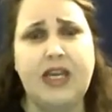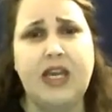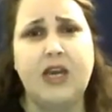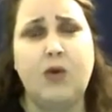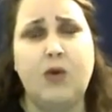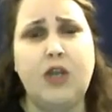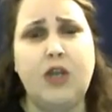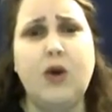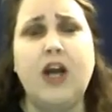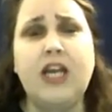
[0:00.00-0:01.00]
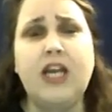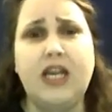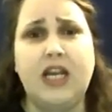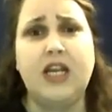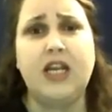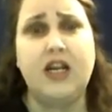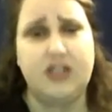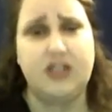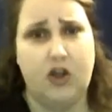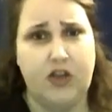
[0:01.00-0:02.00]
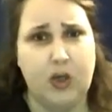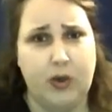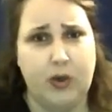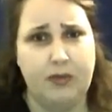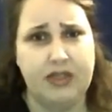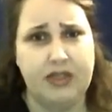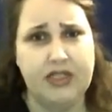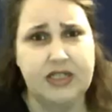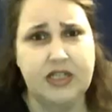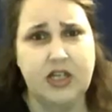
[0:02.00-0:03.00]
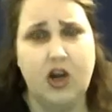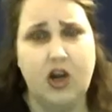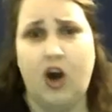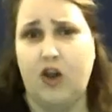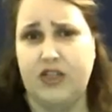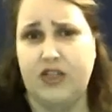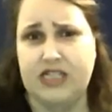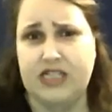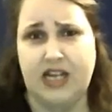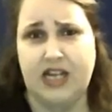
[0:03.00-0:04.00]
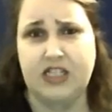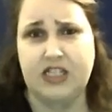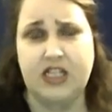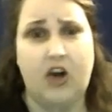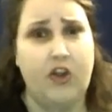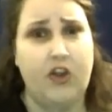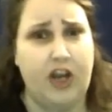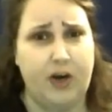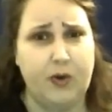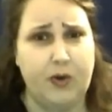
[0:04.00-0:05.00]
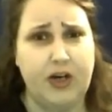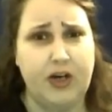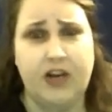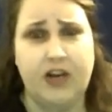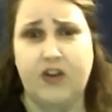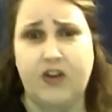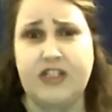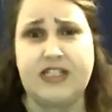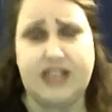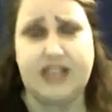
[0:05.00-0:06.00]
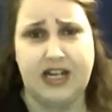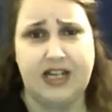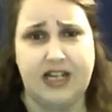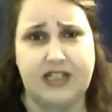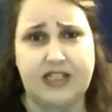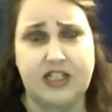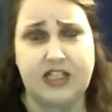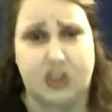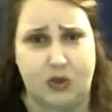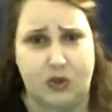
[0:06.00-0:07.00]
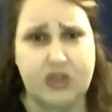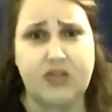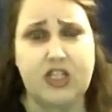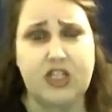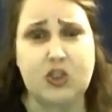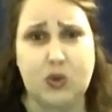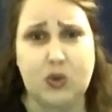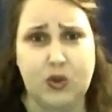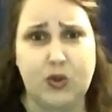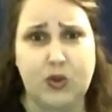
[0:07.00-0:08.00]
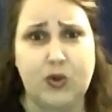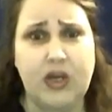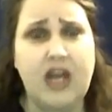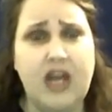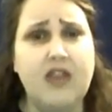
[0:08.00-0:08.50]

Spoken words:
What you are getting is all the equipment, all the signs, all the artwork, and all the designs exclusively to you. The